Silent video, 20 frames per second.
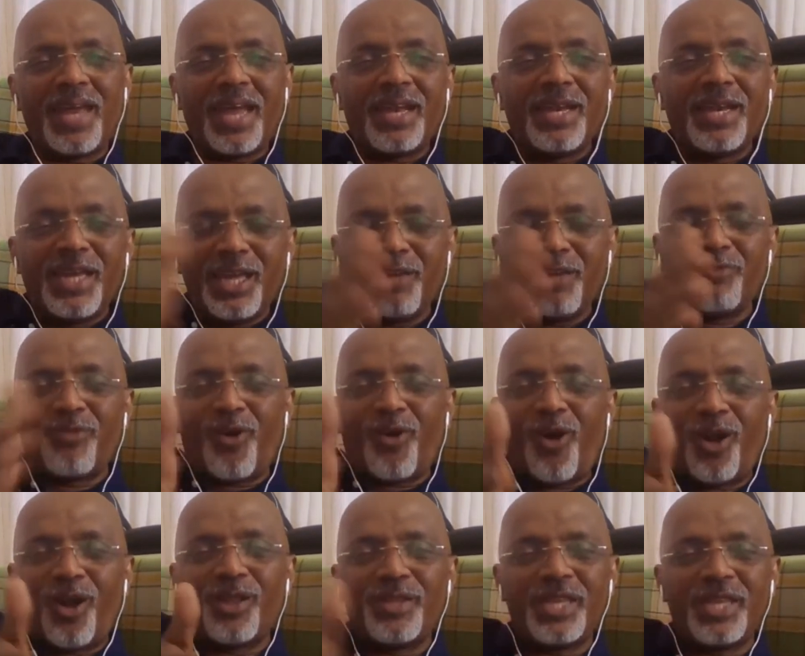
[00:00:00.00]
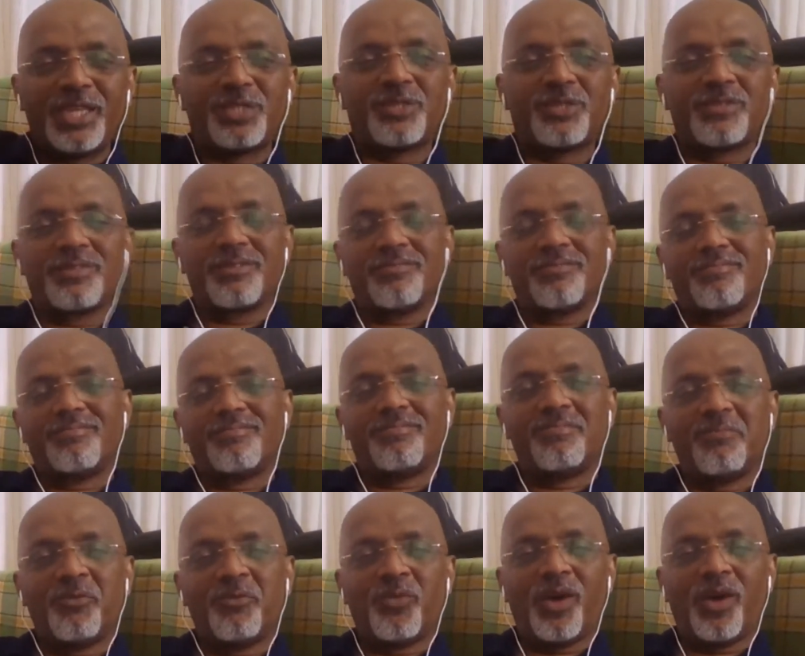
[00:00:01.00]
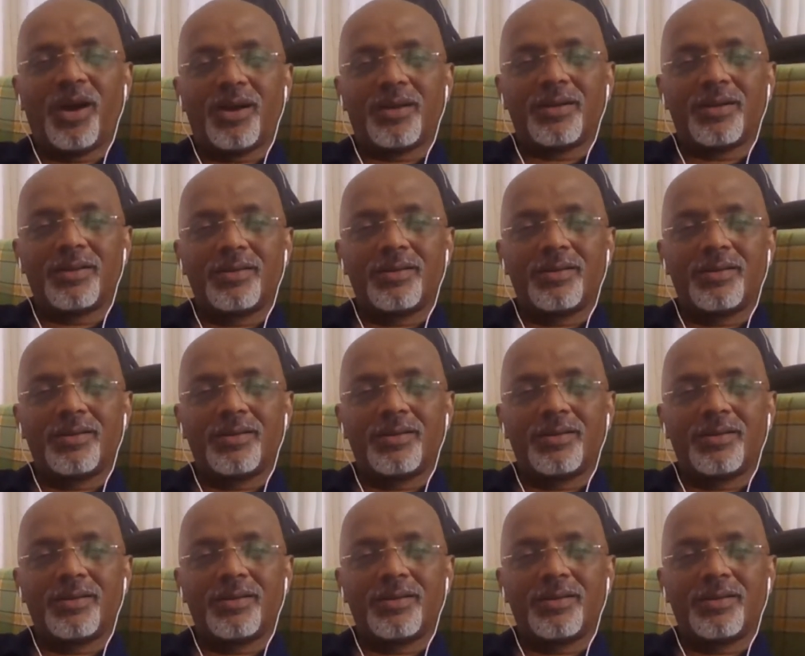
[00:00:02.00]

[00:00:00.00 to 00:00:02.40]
I leave all these work,